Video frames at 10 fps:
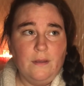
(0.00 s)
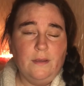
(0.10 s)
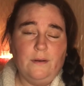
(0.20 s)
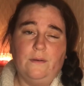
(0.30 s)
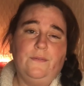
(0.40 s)

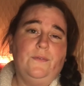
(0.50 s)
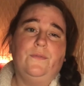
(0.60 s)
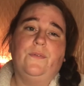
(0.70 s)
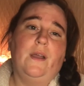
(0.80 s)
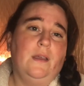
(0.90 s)
you know, if you
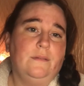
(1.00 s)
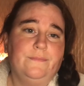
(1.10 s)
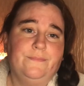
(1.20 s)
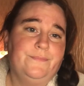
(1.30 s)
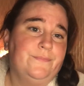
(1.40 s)
fight
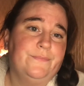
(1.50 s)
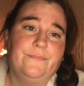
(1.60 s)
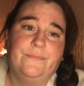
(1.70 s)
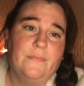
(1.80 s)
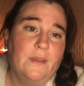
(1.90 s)

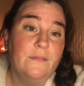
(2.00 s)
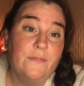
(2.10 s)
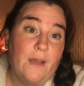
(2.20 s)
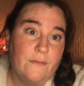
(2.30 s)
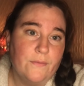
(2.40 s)

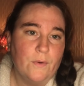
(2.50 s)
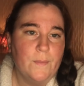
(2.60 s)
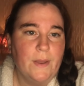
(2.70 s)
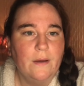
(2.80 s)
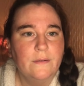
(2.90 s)
fat
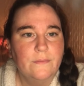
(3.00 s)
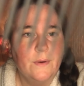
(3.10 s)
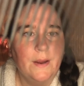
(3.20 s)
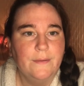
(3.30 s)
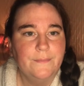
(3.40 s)
phobia,
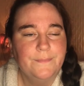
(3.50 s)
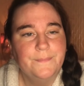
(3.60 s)
right?